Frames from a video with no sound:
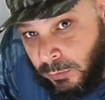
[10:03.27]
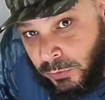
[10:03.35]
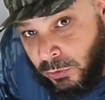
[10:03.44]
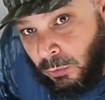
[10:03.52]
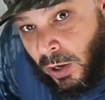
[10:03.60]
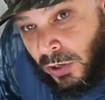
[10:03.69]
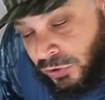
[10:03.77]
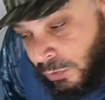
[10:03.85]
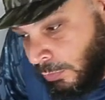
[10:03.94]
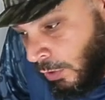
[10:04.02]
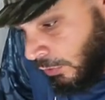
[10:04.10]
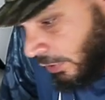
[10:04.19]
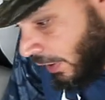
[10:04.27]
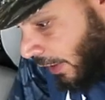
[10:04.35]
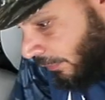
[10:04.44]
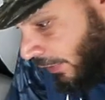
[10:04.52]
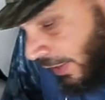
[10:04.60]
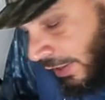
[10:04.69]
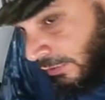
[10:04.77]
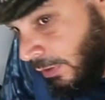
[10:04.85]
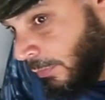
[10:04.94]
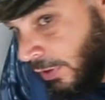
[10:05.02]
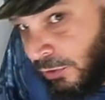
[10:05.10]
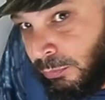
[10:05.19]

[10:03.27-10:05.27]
to, when you wash your boat, you're gonna have to get something that's